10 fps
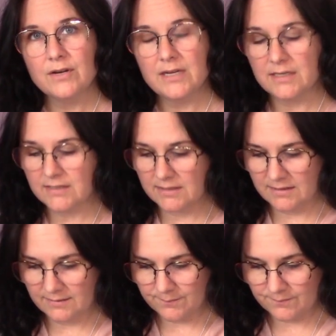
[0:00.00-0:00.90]

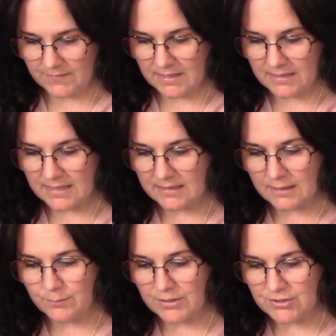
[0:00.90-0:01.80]
It's, again, the
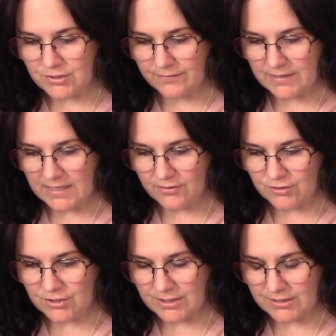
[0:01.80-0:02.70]
completion of an
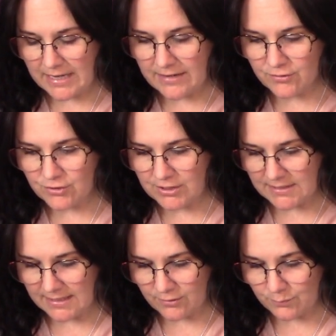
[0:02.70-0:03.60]
energy, energy
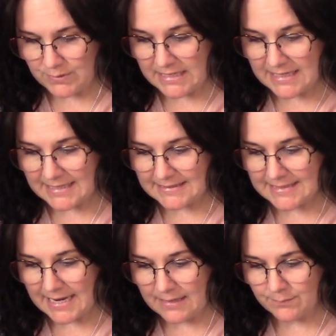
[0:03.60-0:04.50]
cycle being a
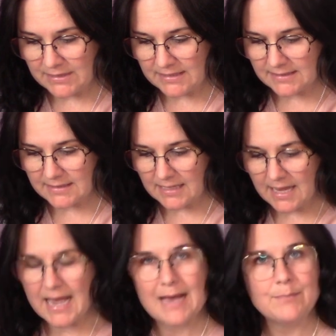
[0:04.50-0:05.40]
10, but this is like
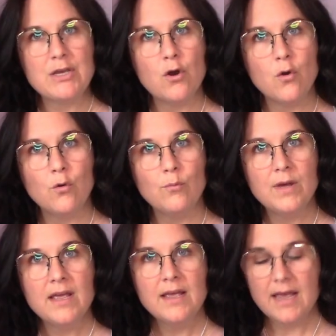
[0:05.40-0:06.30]
a happy
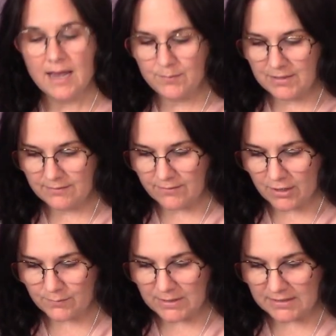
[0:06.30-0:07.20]
home, happy
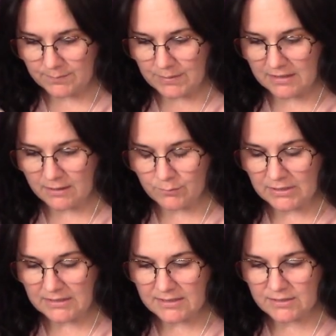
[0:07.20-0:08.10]
environment, being
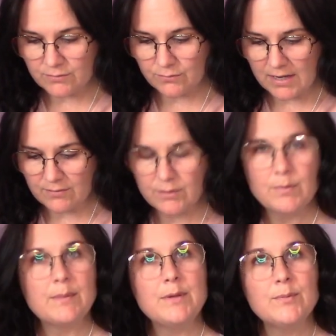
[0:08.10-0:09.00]
completely surrounded
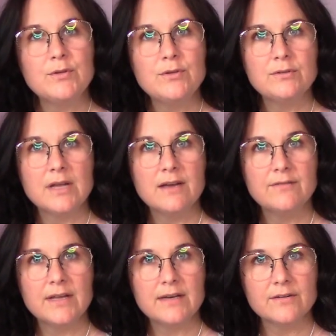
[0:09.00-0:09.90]
by people you
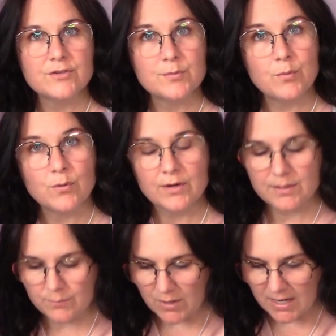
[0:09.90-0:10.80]
love and are
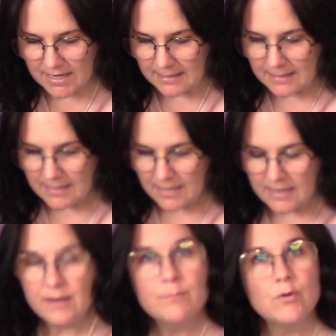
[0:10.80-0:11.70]
supported by,
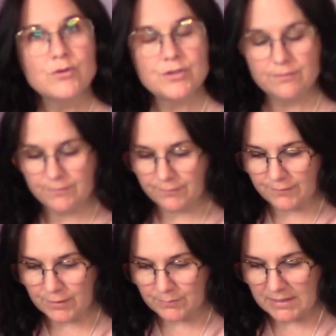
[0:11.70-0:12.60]
an emotional
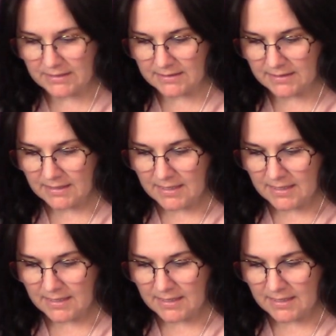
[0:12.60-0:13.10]
fulfillment